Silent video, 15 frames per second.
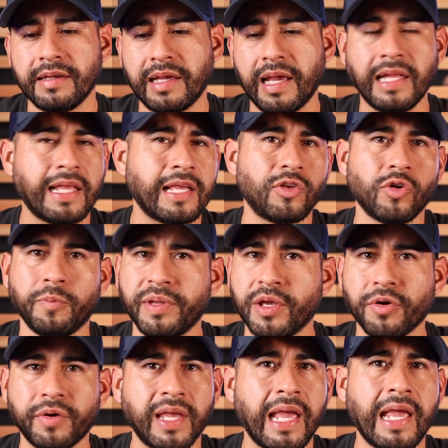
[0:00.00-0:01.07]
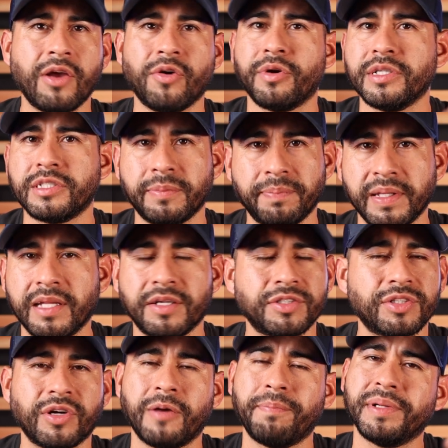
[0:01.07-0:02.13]
you'll be okay, or it's a beginner
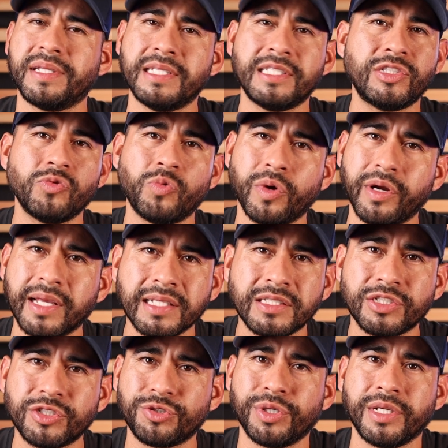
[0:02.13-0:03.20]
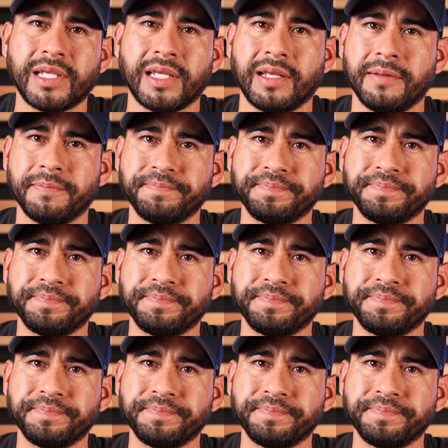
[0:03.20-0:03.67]
cigar. But this is where it gets tricky,